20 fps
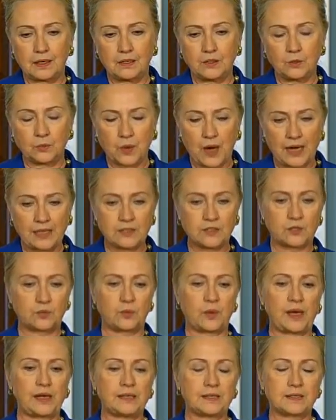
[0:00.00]
you're right to
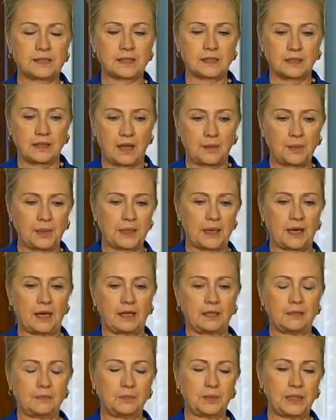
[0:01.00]
raise
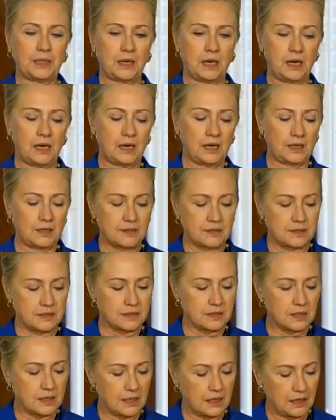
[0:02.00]
Lebanon
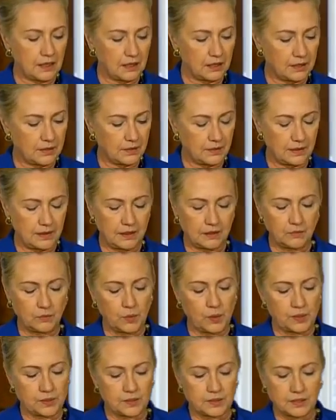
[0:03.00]
because it
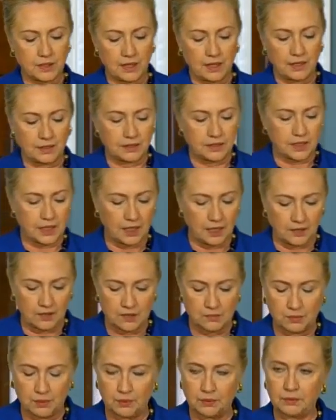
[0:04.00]
was a
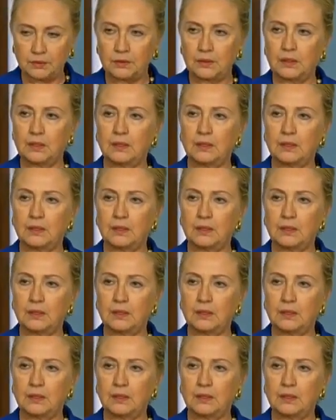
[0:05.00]
terrible